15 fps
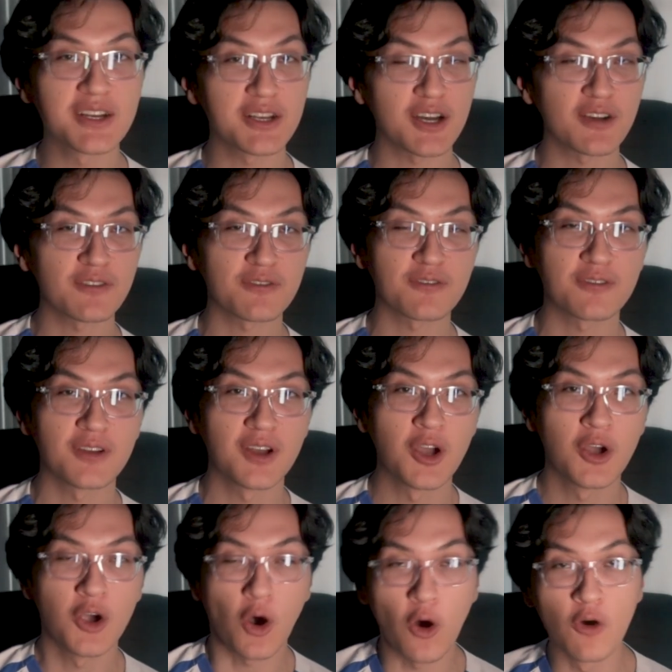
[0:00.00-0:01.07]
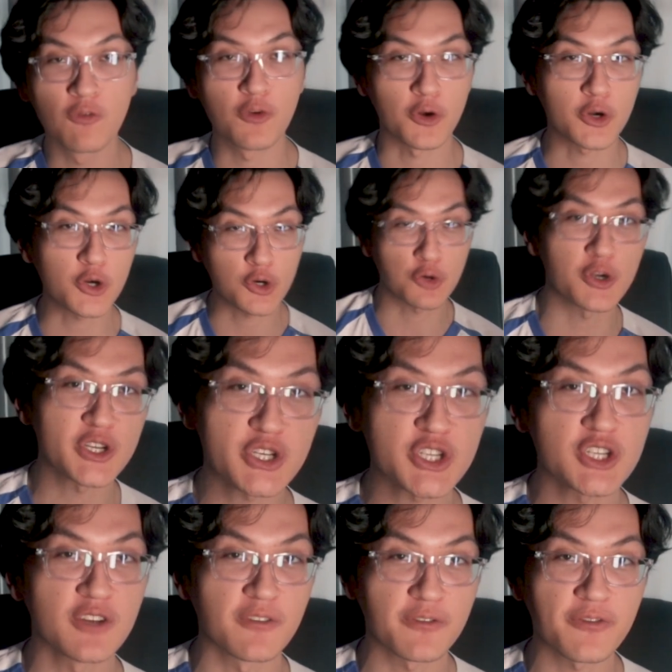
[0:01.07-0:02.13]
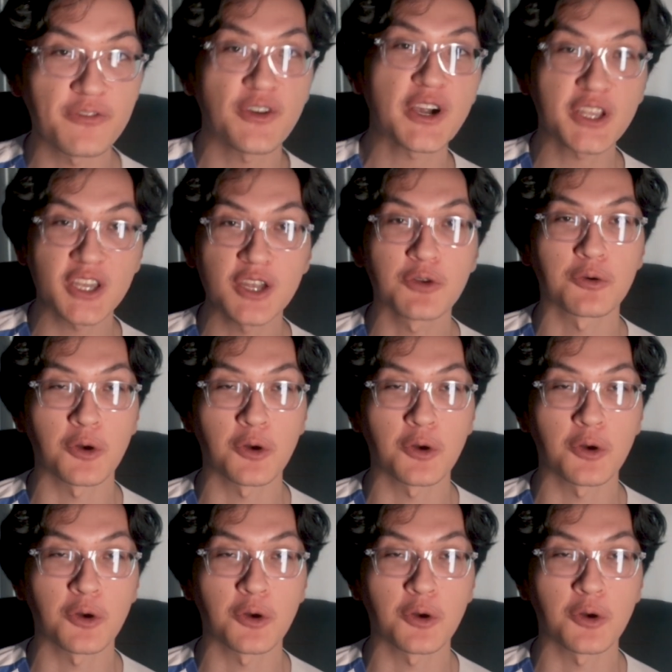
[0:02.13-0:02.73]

enough over Christian f***ing